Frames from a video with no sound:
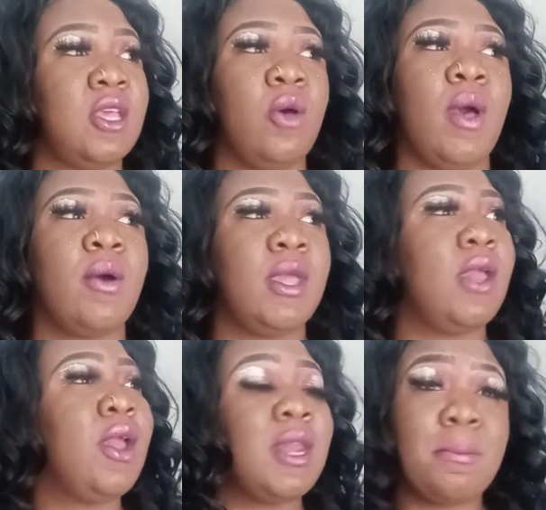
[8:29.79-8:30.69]
to go out
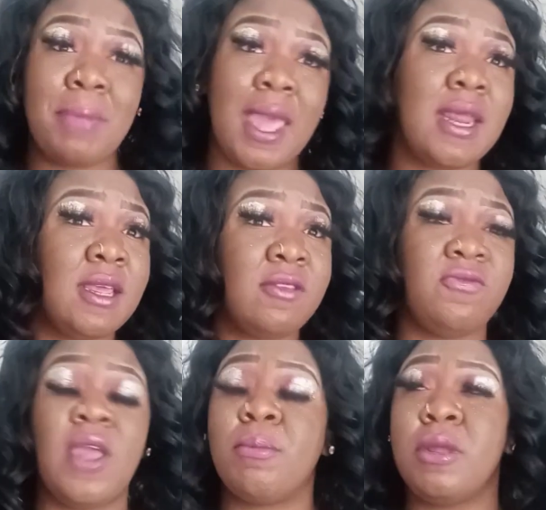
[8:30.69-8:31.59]
here and abandon his
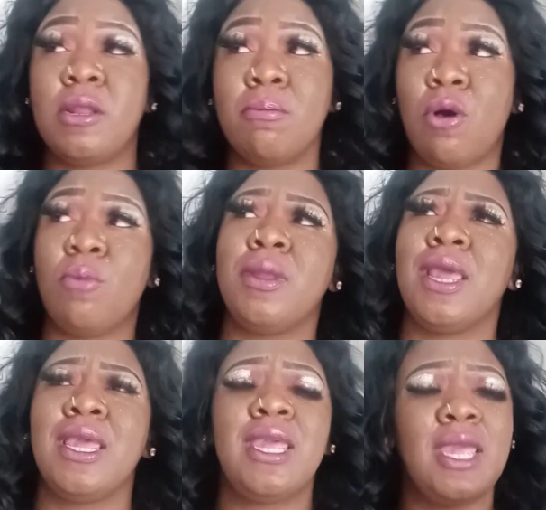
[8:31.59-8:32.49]
family the moment
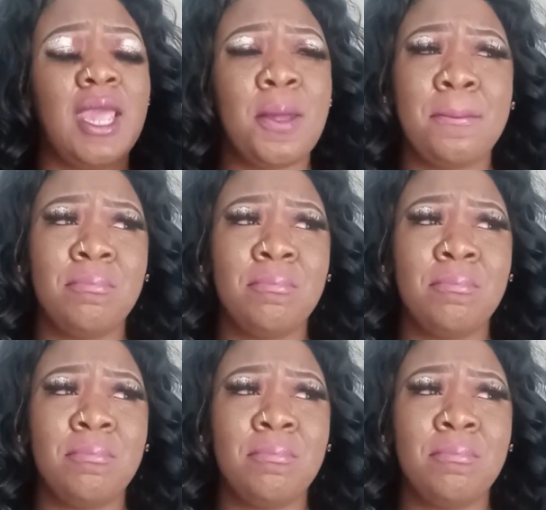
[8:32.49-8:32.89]
that he